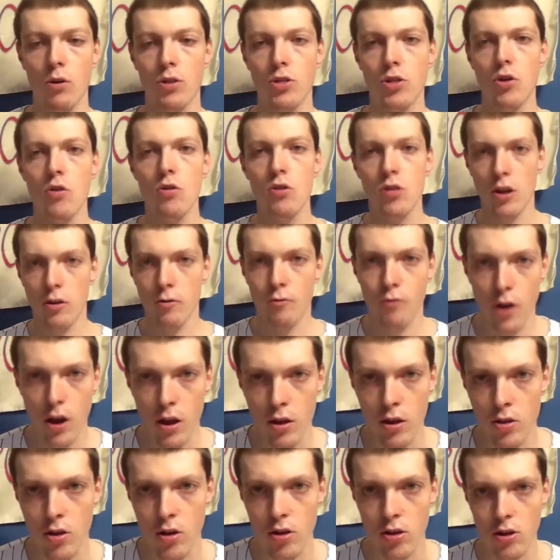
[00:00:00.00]
using
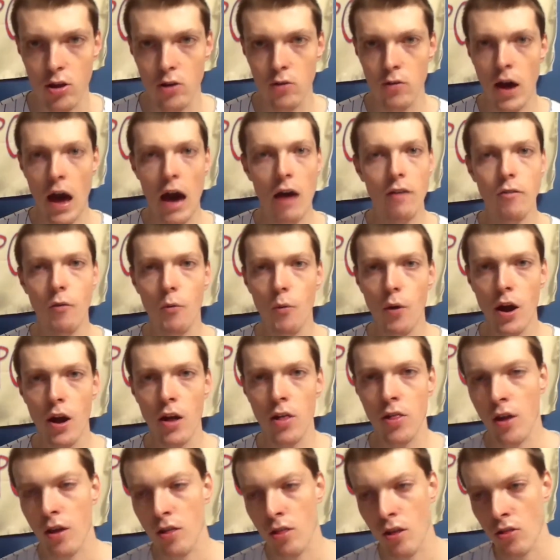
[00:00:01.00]
Francisco
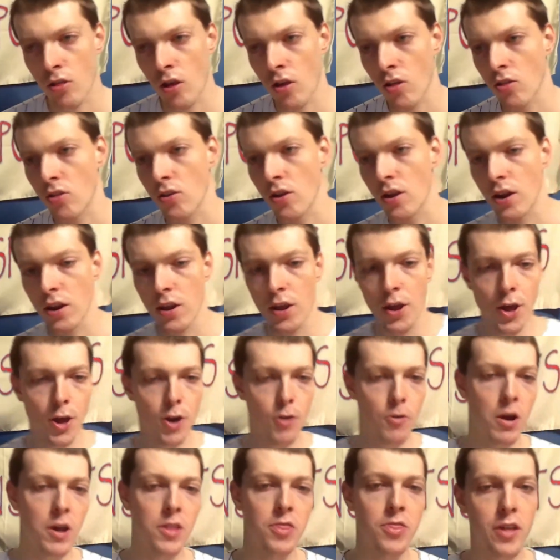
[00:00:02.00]
Alvarez as a designated
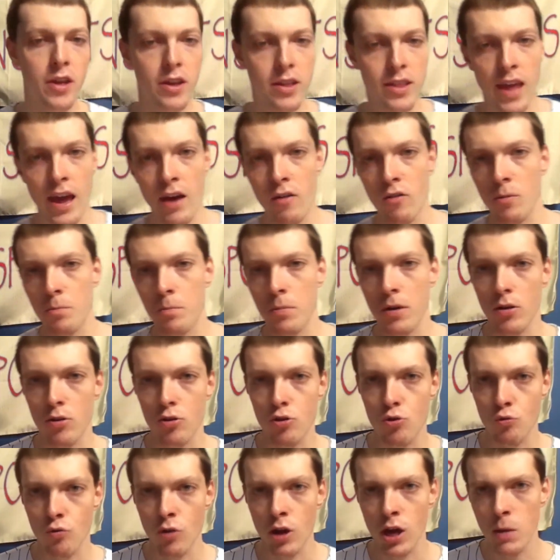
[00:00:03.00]
hitter. I think that would be
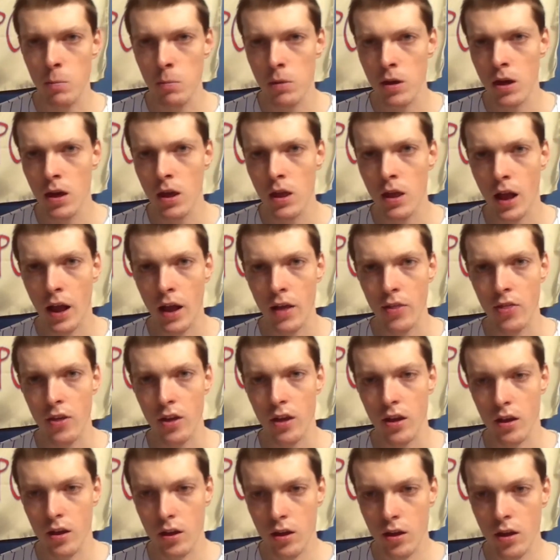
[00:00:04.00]
dreamy, and I
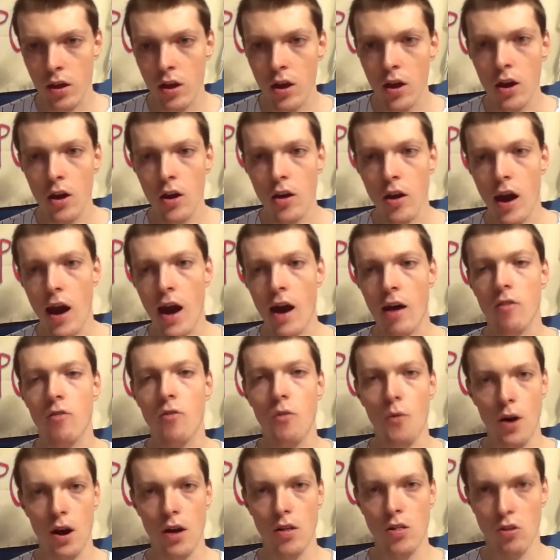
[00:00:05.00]
think
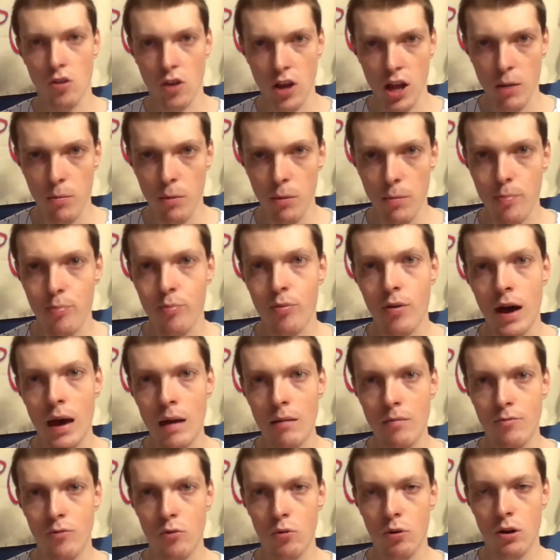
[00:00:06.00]
Alvarez is going to be
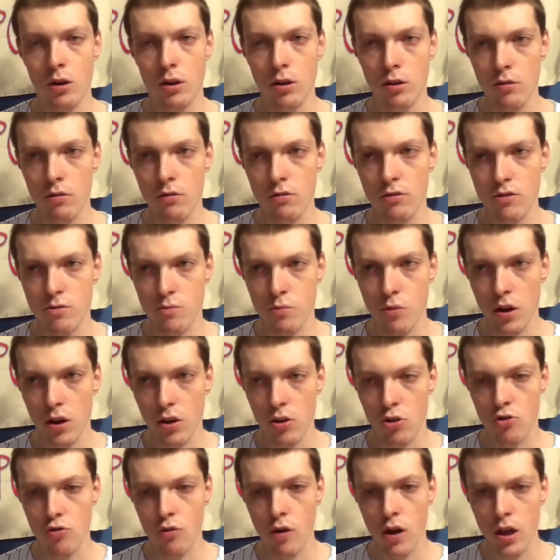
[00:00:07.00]
primed for a huge spring
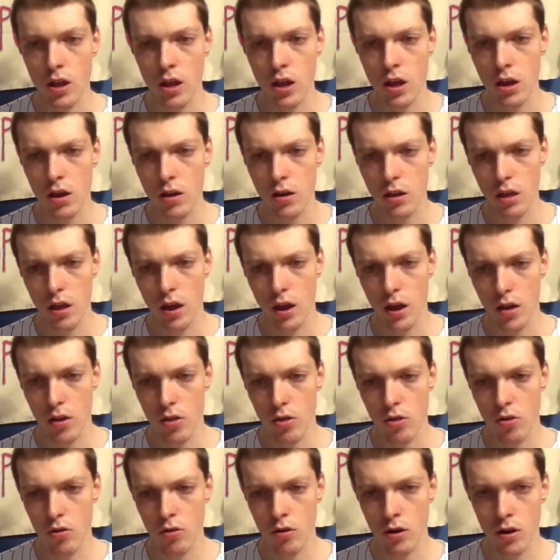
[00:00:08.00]
training
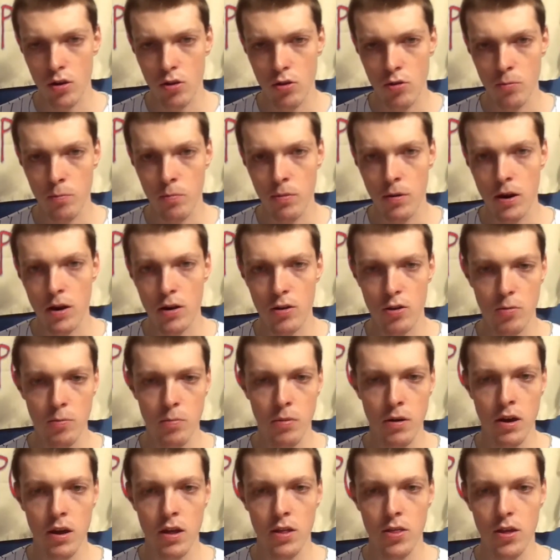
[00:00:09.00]
to
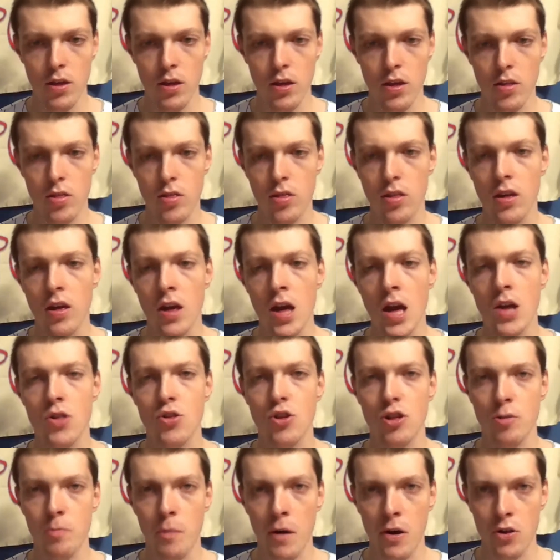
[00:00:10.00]
be the DH,
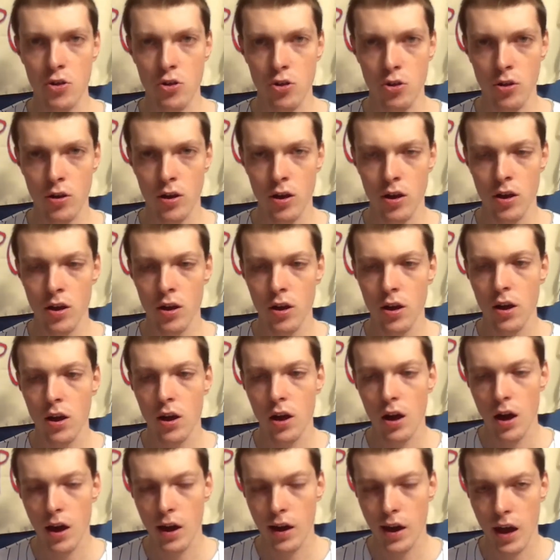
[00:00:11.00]
especially
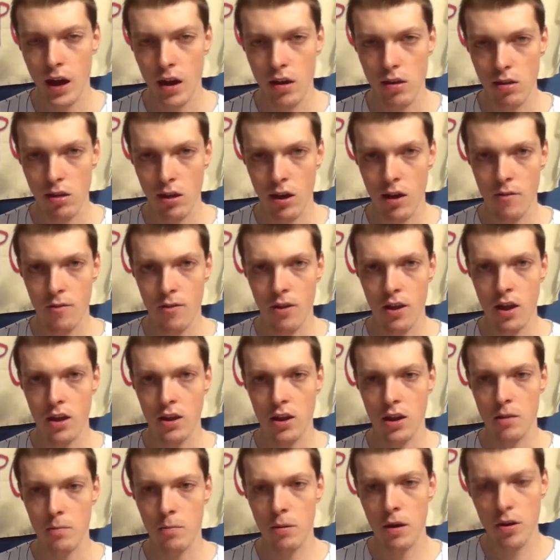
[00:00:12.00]
against
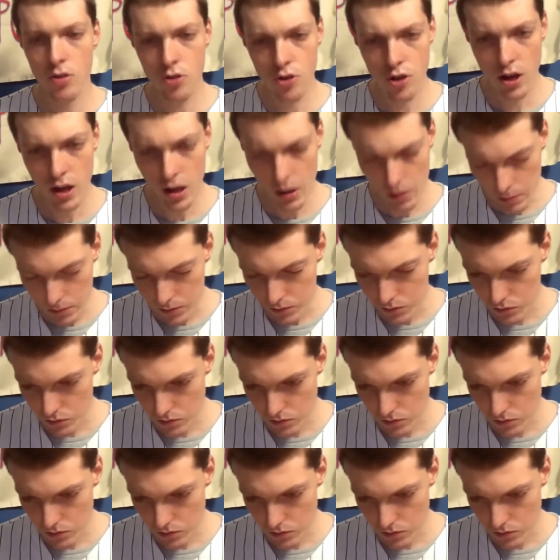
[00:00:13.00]
left-handed pitching.